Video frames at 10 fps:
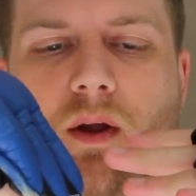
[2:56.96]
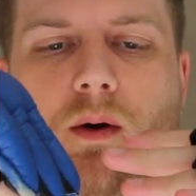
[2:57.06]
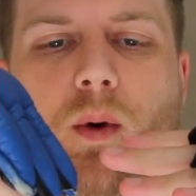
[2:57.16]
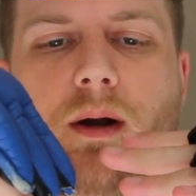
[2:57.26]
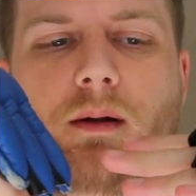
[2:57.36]

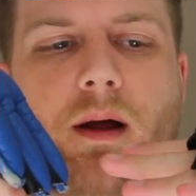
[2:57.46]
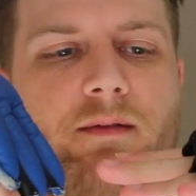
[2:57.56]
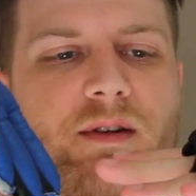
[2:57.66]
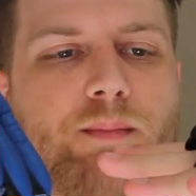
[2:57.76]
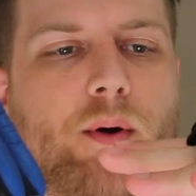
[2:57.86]
one
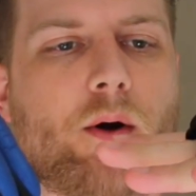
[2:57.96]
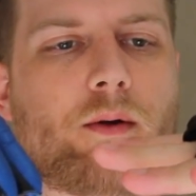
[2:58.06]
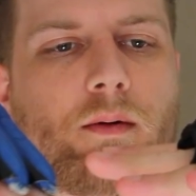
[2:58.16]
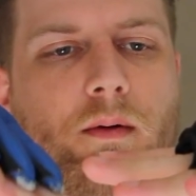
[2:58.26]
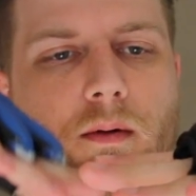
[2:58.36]
glove is
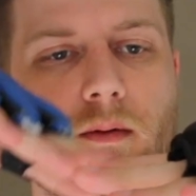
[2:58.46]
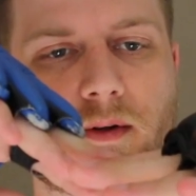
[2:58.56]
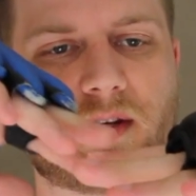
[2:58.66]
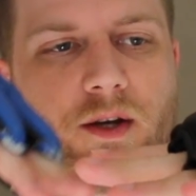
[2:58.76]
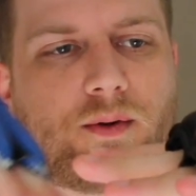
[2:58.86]
prone,
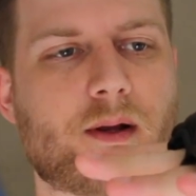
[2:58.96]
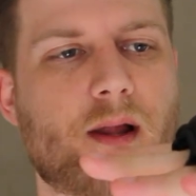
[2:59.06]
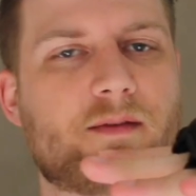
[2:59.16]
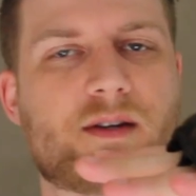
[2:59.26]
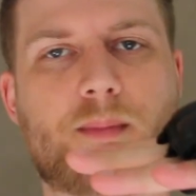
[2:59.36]
the Century
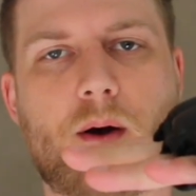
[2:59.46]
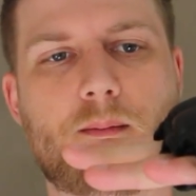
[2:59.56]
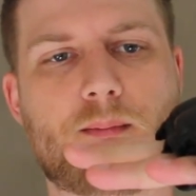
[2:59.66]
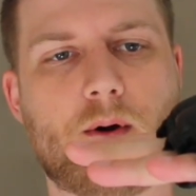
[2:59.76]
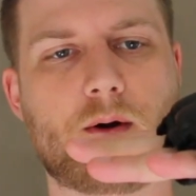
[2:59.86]
glove is
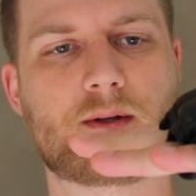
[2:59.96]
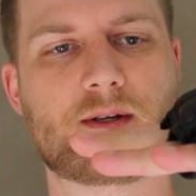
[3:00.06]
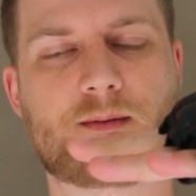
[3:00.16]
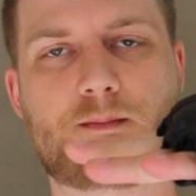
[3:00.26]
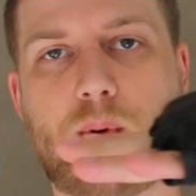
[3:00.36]
prone
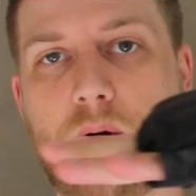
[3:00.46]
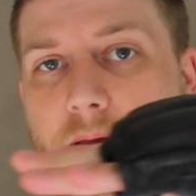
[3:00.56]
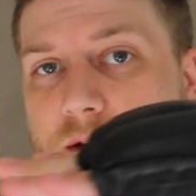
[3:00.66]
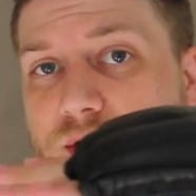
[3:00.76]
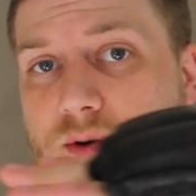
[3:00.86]
to point
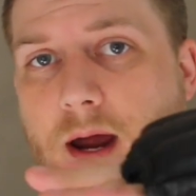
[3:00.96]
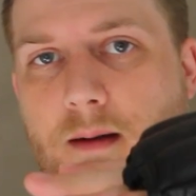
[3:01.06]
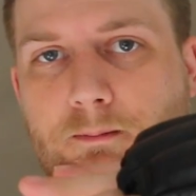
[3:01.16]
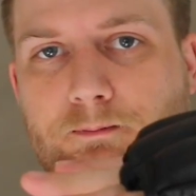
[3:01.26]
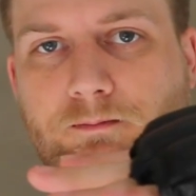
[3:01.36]
out
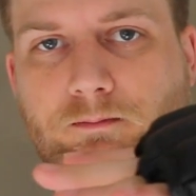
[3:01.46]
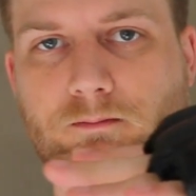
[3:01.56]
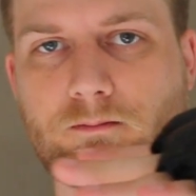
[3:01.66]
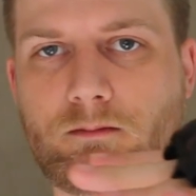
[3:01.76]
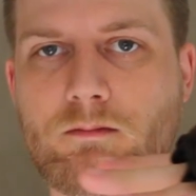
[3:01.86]
straight,
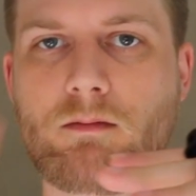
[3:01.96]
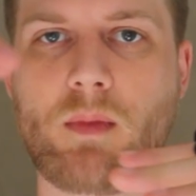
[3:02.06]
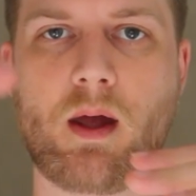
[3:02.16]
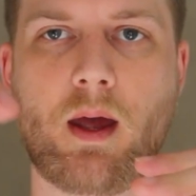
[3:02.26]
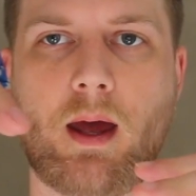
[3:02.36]

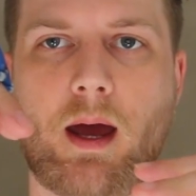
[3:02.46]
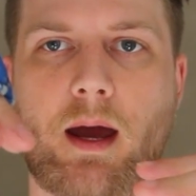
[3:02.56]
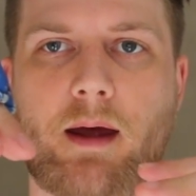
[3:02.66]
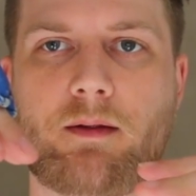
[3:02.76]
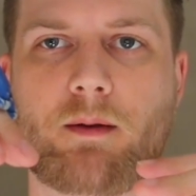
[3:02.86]

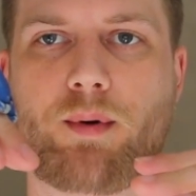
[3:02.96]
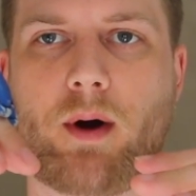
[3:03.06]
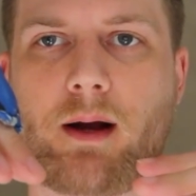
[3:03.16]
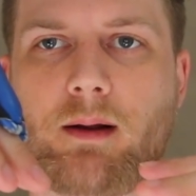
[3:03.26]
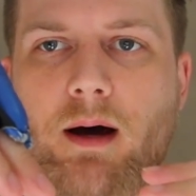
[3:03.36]
and the
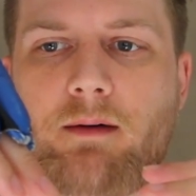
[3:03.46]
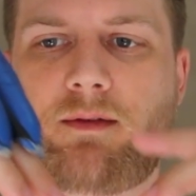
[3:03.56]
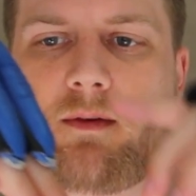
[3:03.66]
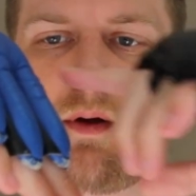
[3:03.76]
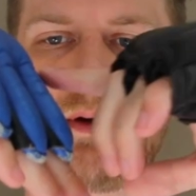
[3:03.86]
Pride
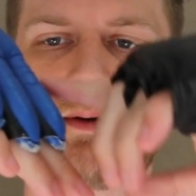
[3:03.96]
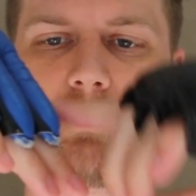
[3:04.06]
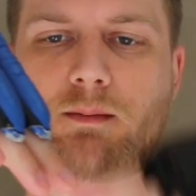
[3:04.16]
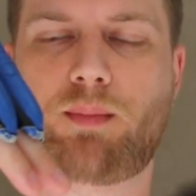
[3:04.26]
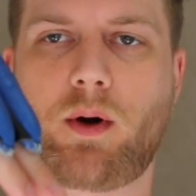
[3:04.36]
glove
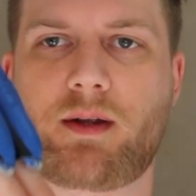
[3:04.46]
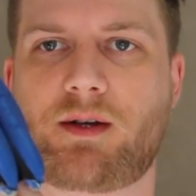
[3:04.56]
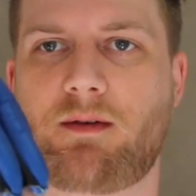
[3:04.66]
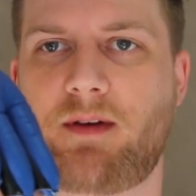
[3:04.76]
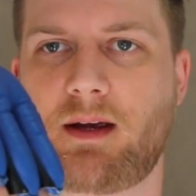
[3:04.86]

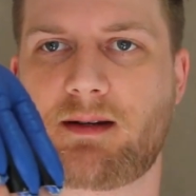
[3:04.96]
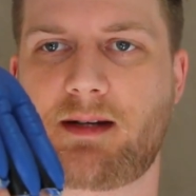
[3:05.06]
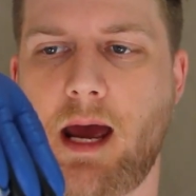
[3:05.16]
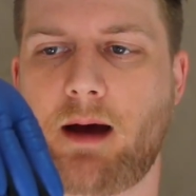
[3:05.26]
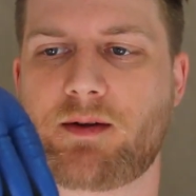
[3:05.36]
points your fingers
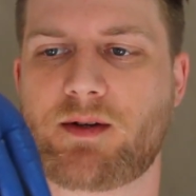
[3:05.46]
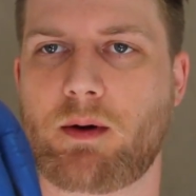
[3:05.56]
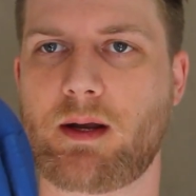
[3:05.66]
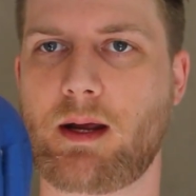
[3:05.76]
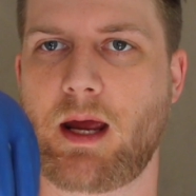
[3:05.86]
down.
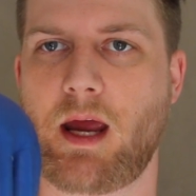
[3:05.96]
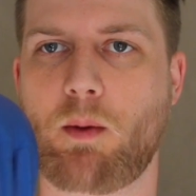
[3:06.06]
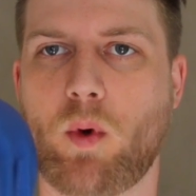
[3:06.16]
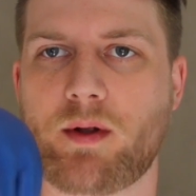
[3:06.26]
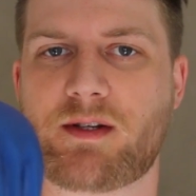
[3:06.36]
So
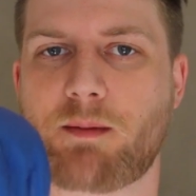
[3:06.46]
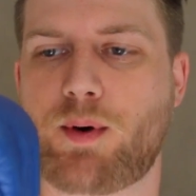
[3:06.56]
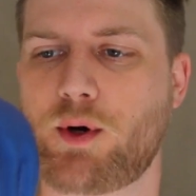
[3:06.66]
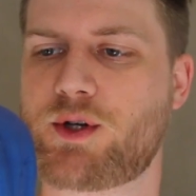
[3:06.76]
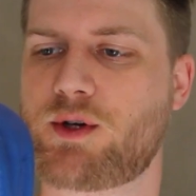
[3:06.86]
it wants to
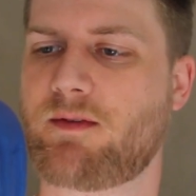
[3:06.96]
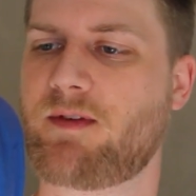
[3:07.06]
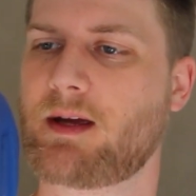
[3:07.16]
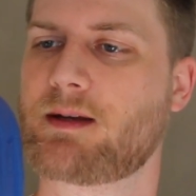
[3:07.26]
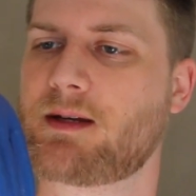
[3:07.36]
push your
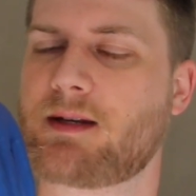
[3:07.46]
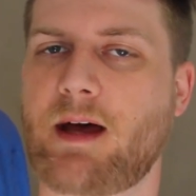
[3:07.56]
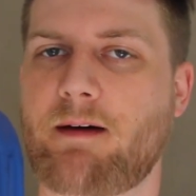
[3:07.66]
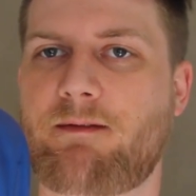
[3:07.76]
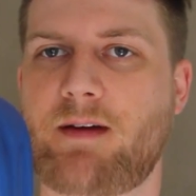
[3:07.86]
fingers into
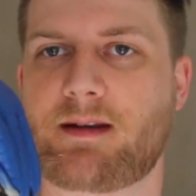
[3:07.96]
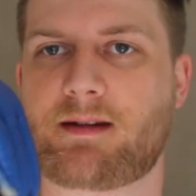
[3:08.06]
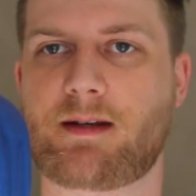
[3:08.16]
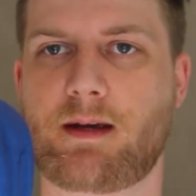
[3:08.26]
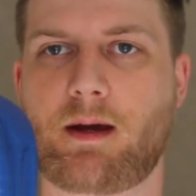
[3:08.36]
that
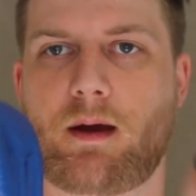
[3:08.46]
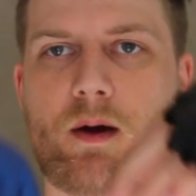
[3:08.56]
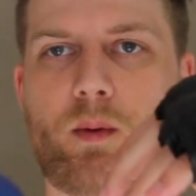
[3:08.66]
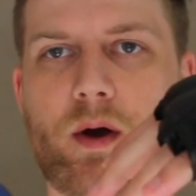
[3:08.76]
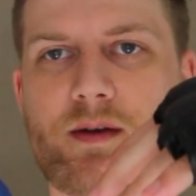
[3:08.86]
fist,
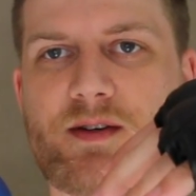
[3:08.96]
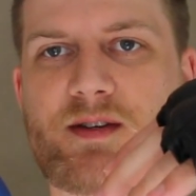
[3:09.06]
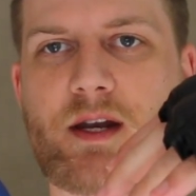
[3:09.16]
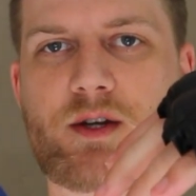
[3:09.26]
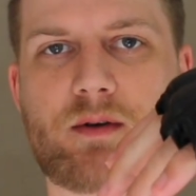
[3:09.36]
whereas a
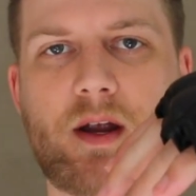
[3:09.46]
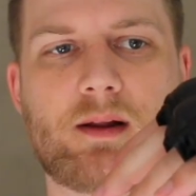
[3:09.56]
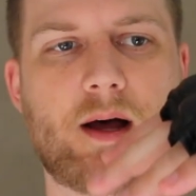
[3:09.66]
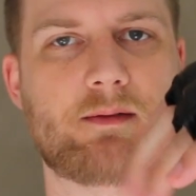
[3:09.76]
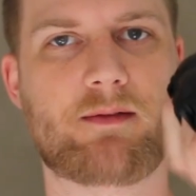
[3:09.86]
Century
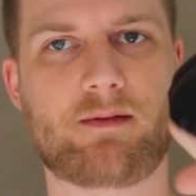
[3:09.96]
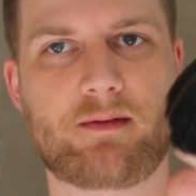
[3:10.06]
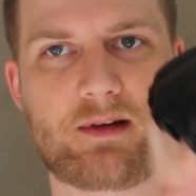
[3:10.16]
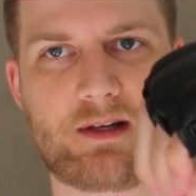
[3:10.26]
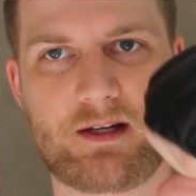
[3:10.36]
glove,
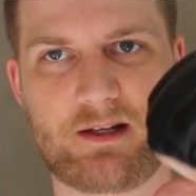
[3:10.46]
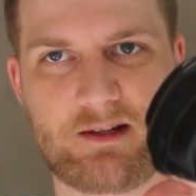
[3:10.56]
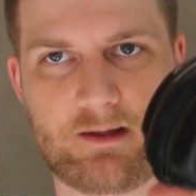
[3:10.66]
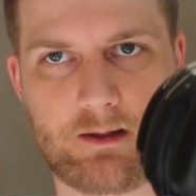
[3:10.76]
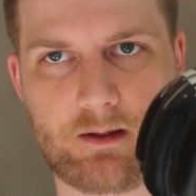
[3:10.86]

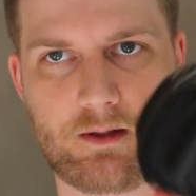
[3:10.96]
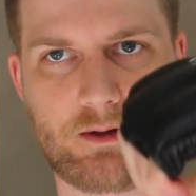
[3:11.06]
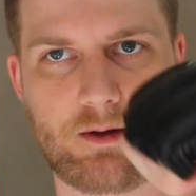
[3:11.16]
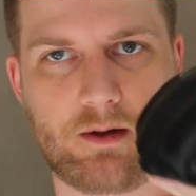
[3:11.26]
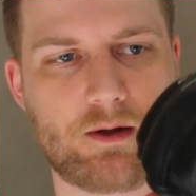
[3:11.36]

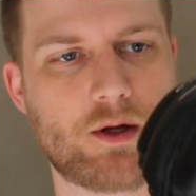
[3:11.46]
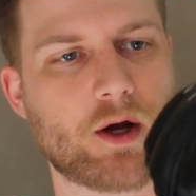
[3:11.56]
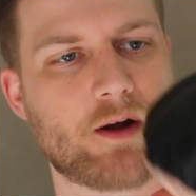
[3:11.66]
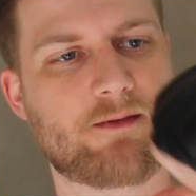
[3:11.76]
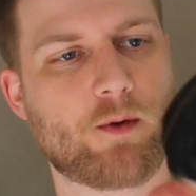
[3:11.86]
you've
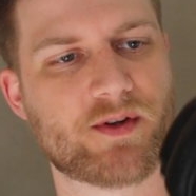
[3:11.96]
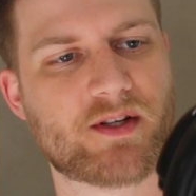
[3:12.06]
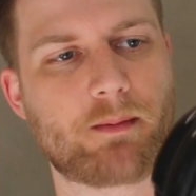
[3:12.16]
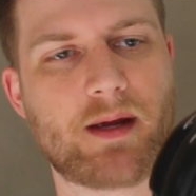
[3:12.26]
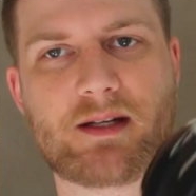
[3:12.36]
got to force
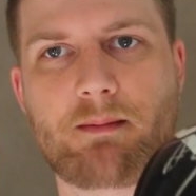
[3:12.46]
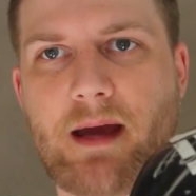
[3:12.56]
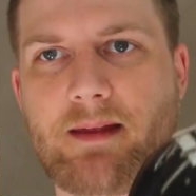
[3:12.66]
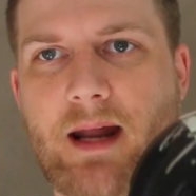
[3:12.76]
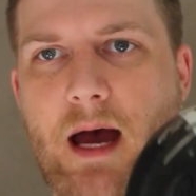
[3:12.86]
it a bit to
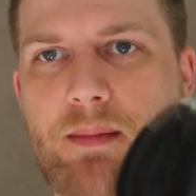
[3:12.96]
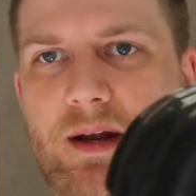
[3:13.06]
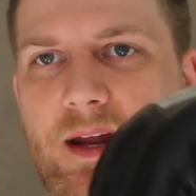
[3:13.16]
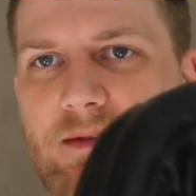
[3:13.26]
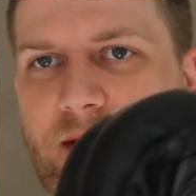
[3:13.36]
make that happen,
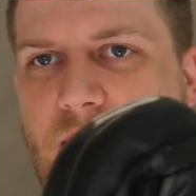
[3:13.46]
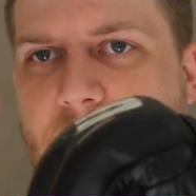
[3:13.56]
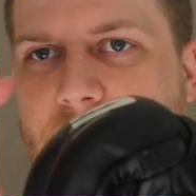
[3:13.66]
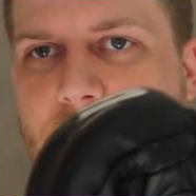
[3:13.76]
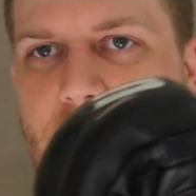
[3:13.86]
and even
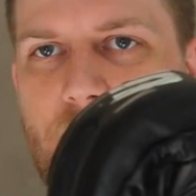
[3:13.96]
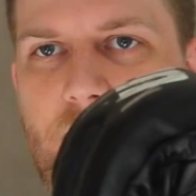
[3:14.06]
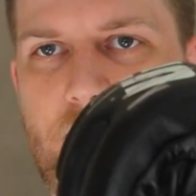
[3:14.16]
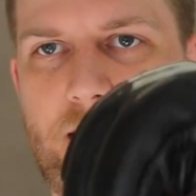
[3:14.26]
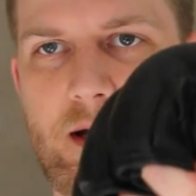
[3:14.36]
then,
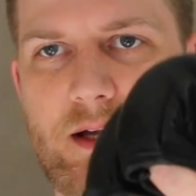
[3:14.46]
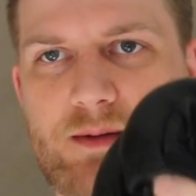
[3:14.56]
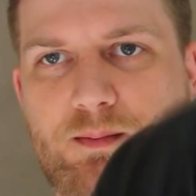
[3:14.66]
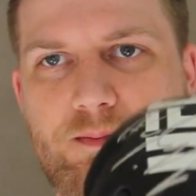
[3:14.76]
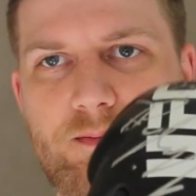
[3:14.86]

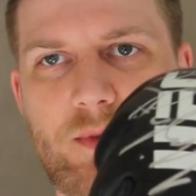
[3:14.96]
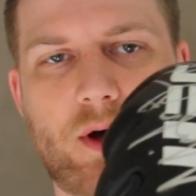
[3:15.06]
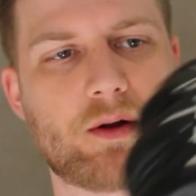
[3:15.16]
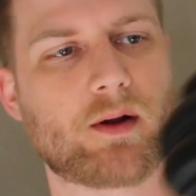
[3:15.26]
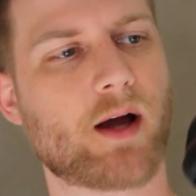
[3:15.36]
it's
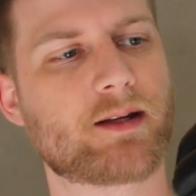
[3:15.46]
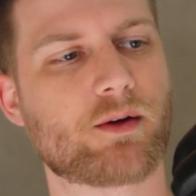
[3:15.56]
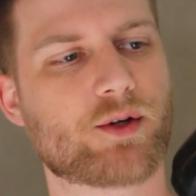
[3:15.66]
not an ideal